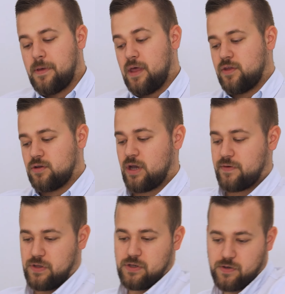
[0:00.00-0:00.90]
And then you
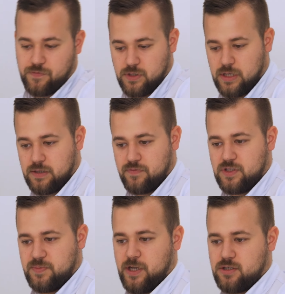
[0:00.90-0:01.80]
have the different end of the
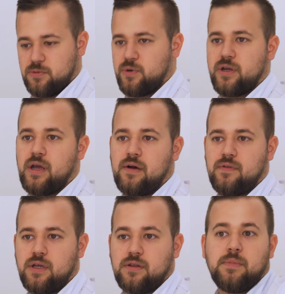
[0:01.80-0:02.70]
spectrum where you have
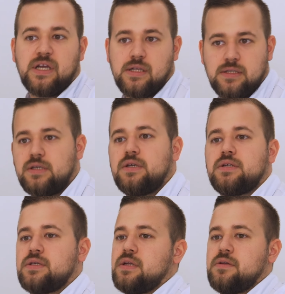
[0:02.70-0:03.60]
like the
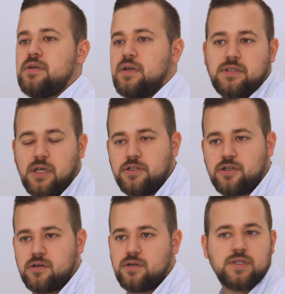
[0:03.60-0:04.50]
McKinseys and the
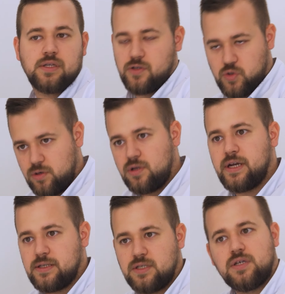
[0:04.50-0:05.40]
Accentures and the sort of
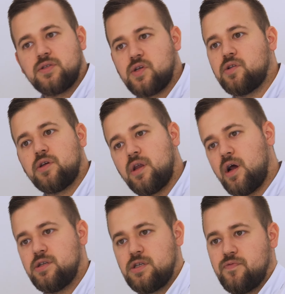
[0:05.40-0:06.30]
legacy consulting and
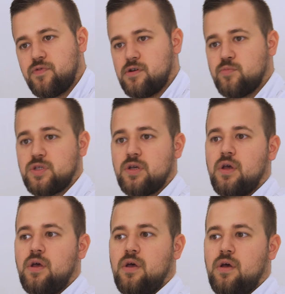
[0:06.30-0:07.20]
IT firms,
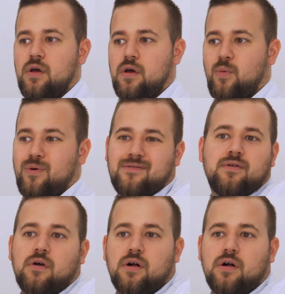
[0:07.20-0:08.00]
where they're